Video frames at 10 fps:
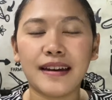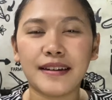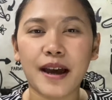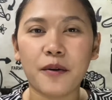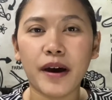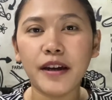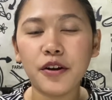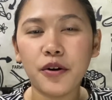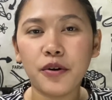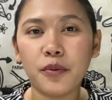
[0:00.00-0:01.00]
Now, I
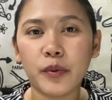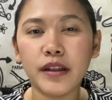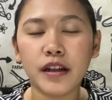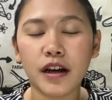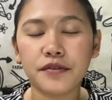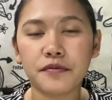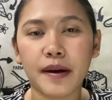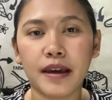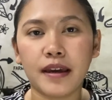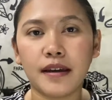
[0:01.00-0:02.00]
know we love
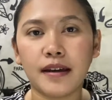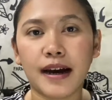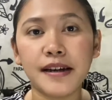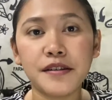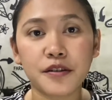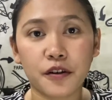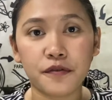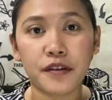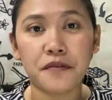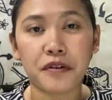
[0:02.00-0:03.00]
buying iced
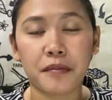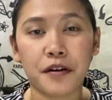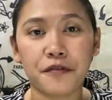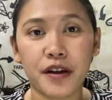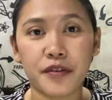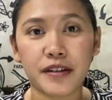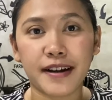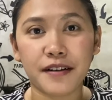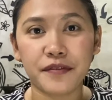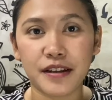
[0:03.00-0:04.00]
coffee from our favorite
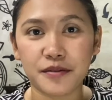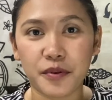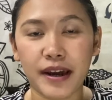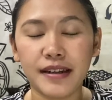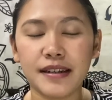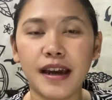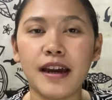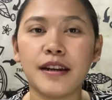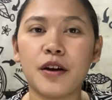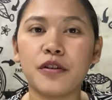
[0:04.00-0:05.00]
cafes, right?
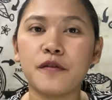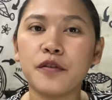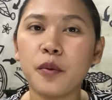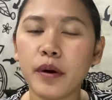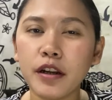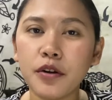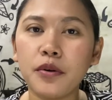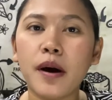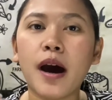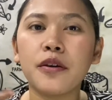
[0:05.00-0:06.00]
Now, if you want to
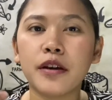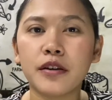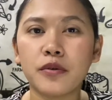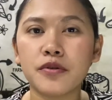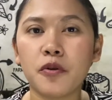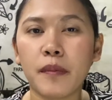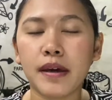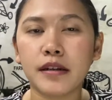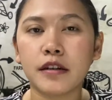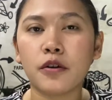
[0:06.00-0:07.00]
know how you can also
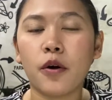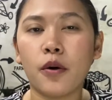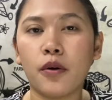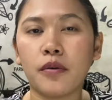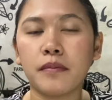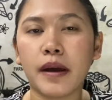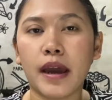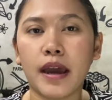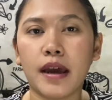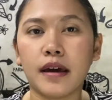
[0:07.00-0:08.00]
make it at home
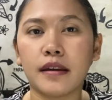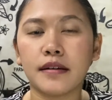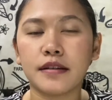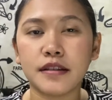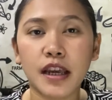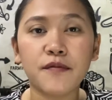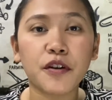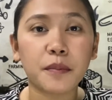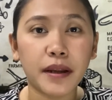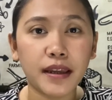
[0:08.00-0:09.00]
and save
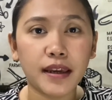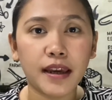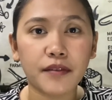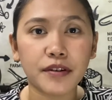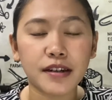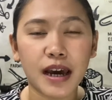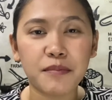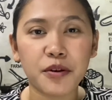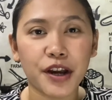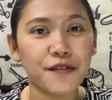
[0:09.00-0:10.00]
your money every time
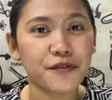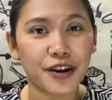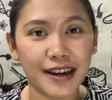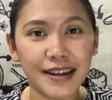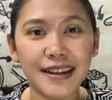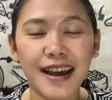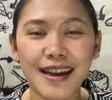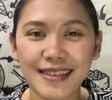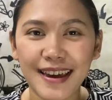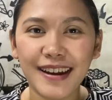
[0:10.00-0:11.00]
you crave for it,
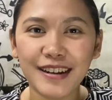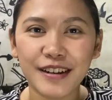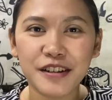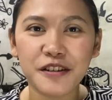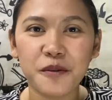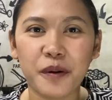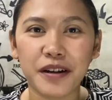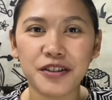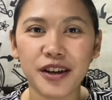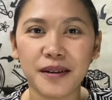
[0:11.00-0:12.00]
then continue
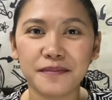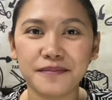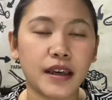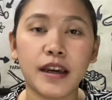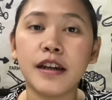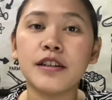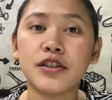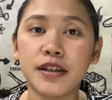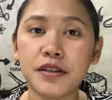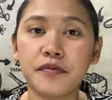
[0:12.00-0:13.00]
watching. In
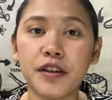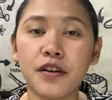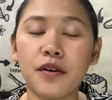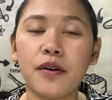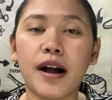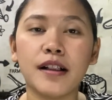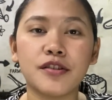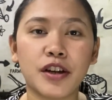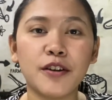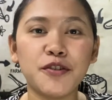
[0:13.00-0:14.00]
today's video, I'll
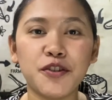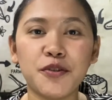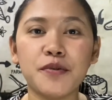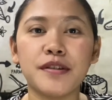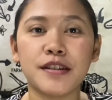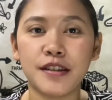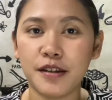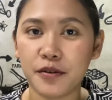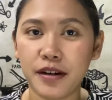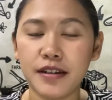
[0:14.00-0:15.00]
share to you the
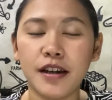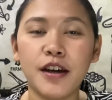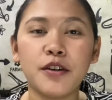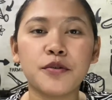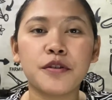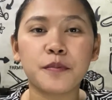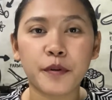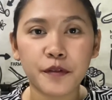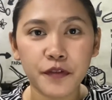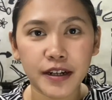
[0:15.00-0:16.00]
secret to the
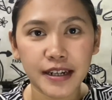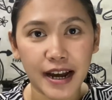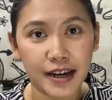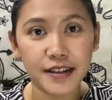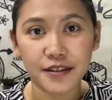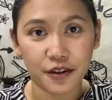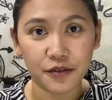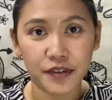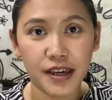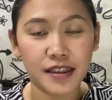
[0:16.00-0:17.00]
perfect iced
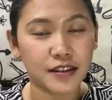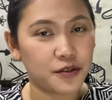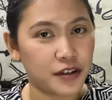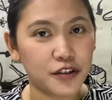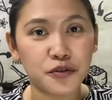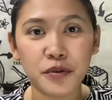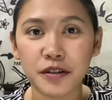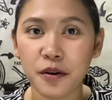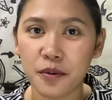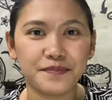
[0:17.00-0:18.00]
coffee that you can do at
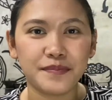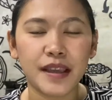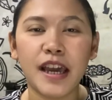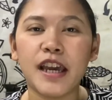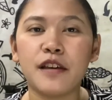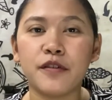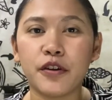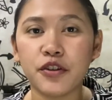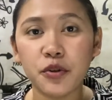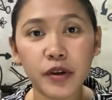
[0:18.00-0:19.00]
home. If
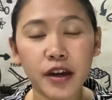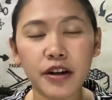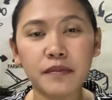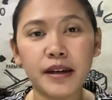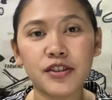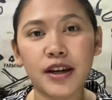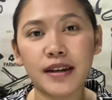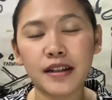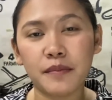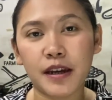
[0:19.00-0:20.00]
you're new here in my
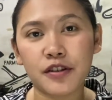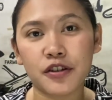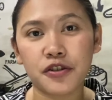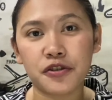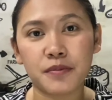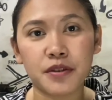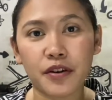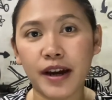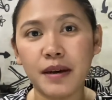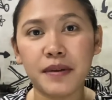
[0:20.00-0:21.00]
channel, make sure to
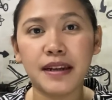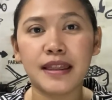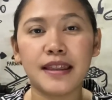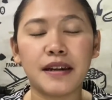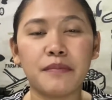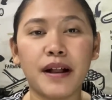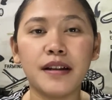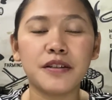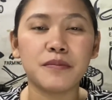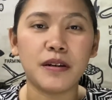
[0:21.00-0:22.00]
subscribe and hit that
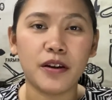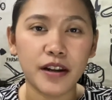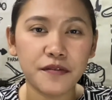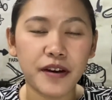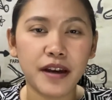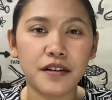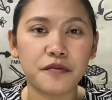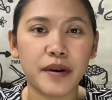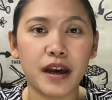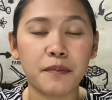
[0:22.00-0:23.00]
bell to be notified
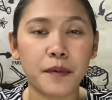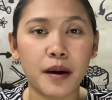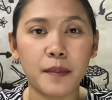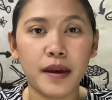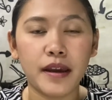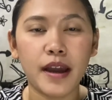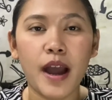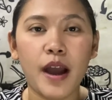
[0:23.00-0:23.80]
of my upcoming